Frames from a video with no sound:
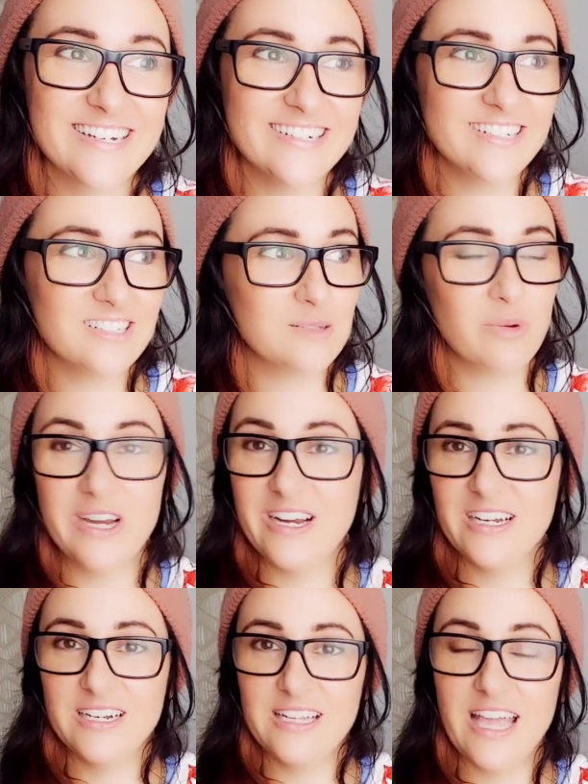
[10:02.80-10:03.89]
good and it's
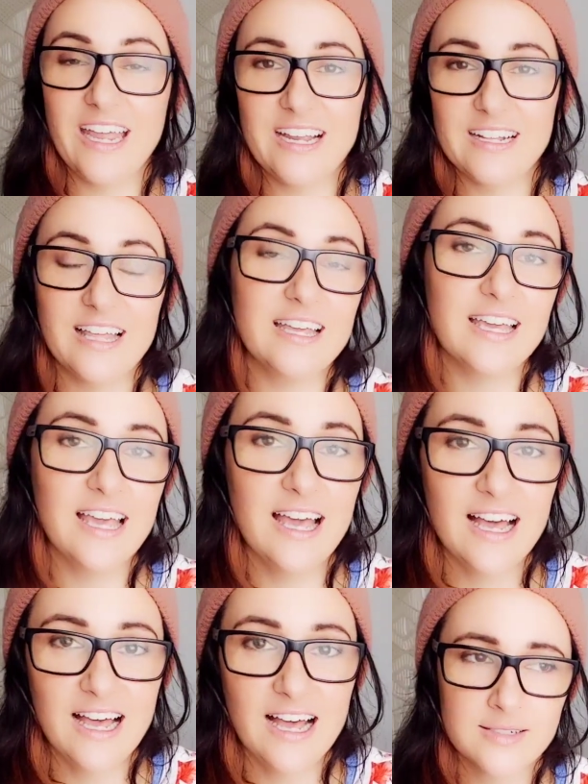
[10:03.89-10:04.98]
spring and yay, like,
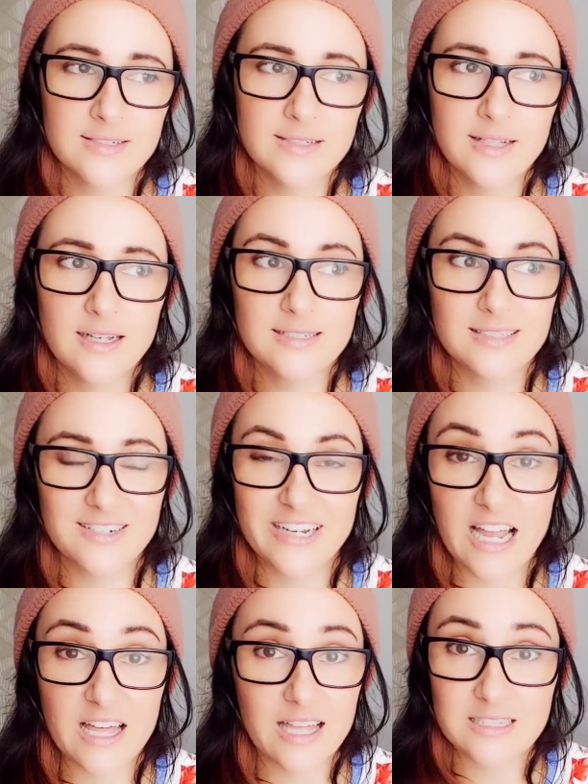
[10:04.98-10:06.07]
So
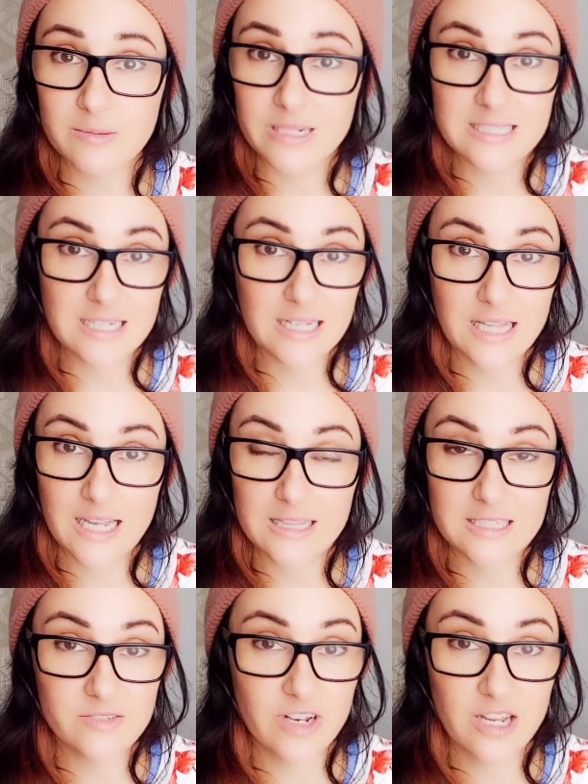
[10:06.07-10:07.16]
yeah, that's basically it.
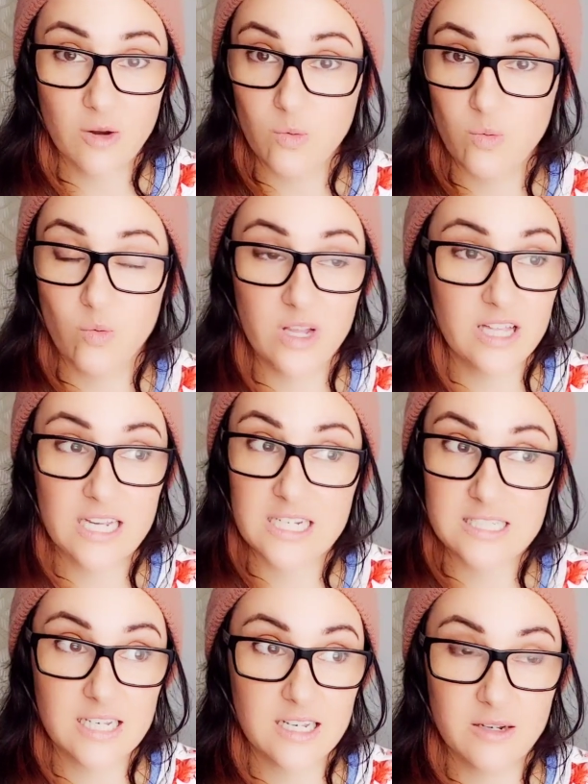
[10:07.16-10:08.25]
This video really
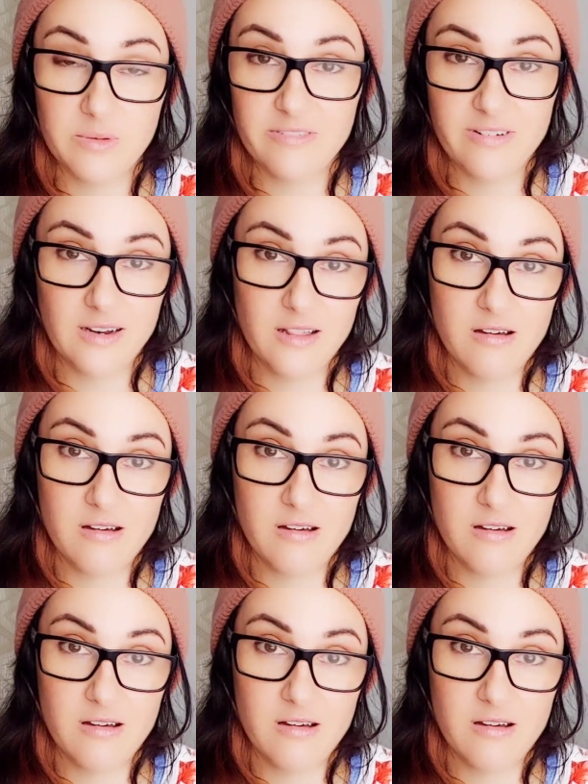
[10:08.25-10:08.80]
isn't going to be very